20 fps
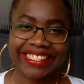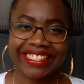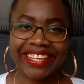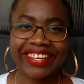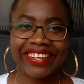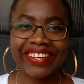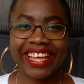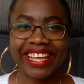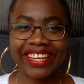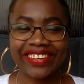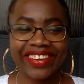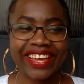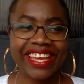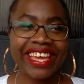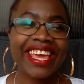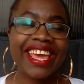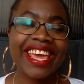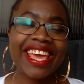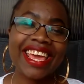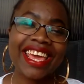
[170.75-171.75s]
So
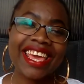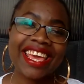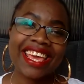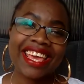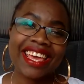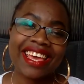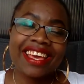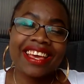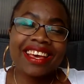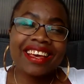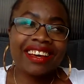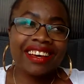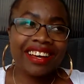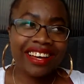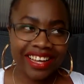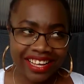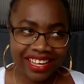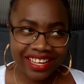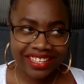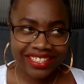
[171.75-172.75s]
anyway,
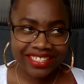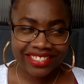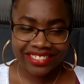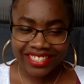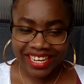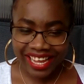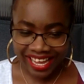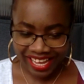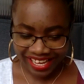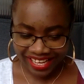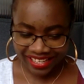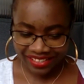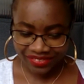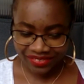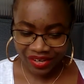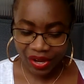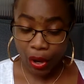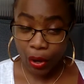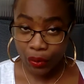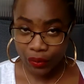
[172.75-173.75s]
today
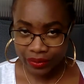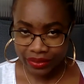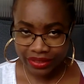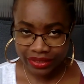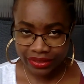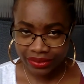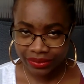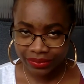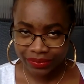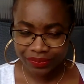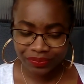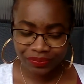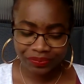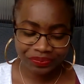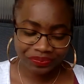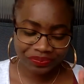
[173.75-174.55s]
also,